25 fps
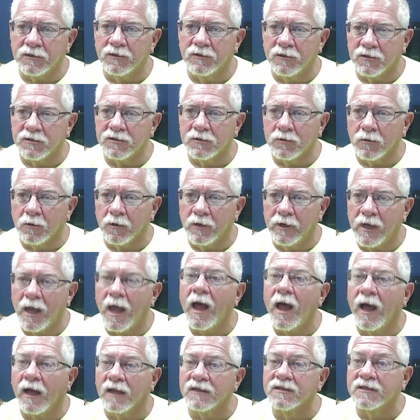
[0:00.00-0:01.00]
this story
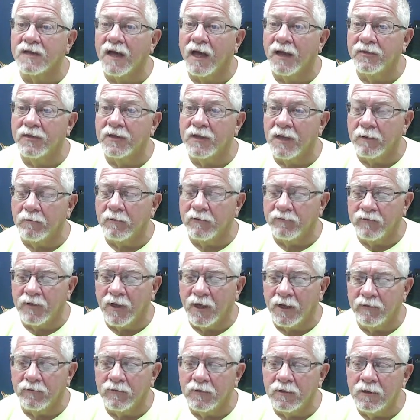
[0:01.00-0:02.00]
outside the name of
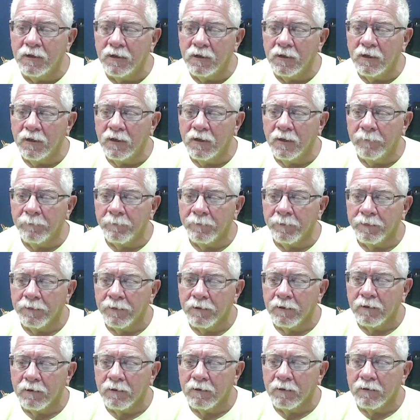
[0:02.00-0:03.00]
David,
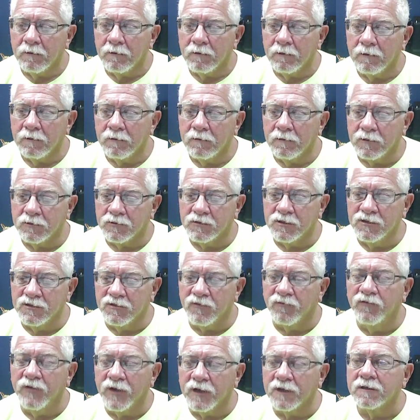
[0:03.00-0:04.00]
that she's
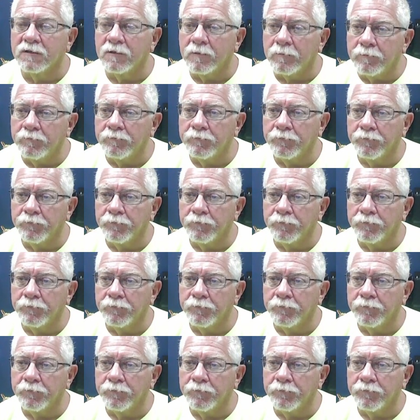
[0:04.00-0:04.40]
a victim.